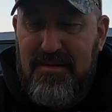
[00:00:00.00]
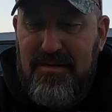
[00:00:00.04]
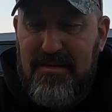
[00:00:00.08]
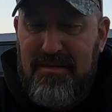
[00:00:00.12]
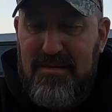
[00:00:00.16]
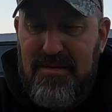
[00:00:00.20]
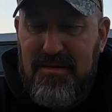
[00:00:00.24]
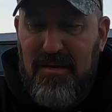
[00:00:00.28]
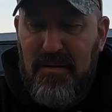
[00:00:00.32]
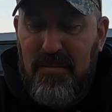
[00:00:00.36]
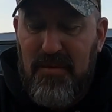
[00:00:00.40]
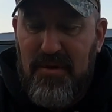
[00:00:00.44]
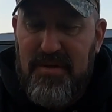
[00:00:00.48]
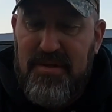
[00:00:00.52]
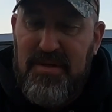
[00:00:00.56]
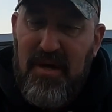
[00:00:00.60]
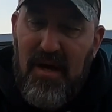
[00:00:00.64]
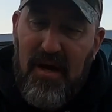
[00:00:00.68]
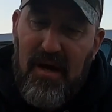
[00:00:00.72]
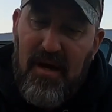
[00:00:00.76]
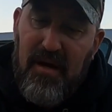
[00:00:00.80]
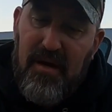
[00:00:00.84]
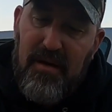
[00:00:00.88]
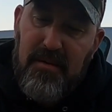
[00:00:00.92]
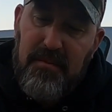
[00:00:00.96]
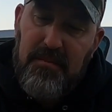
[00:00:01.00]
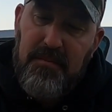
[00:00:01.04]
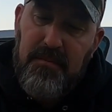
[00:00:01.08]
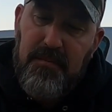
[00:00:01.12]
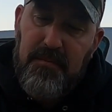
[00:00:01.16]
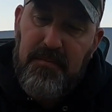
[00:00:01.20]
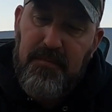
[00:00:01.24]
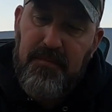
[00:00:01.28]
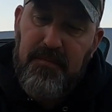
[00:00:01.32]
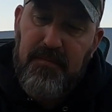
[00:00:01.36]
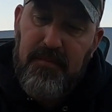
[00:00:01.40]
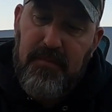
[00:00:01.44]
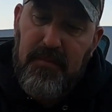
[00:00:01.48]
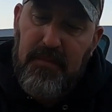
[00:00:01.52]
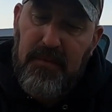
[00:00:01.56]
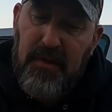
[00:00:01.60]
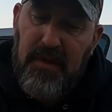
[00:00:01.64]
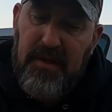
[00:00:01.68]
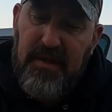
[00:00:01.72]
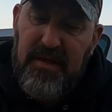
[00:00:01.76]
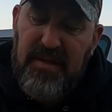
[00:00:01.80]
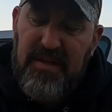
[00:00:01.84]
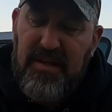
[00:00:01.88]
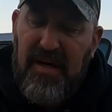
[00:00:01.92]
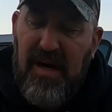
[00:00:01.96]
summertime,
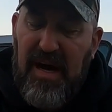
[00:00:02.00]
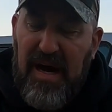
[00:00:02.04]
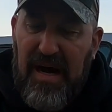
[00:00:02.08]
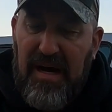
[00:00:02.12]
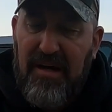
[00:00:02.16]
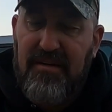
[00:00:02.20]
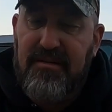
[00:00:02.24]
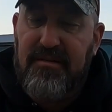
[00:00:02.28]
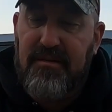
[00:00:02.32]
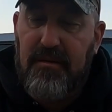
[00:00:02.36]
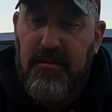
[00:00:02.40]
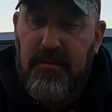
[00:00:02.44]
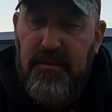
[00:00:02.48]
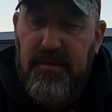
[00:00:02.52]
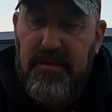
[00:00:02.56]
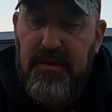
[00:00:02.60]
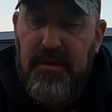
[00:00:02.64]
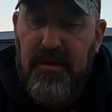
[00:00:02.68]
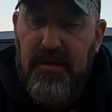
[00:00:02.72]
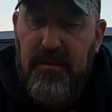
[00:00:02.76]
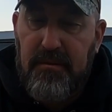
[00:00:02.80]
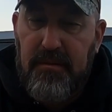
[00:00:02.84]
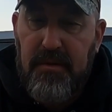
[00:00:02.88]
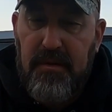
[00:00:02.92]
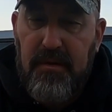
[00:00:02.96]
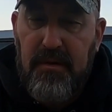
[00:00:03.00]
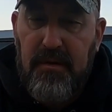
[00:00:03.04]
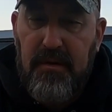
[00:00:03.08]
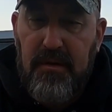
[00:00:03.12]
like in the hot summertime.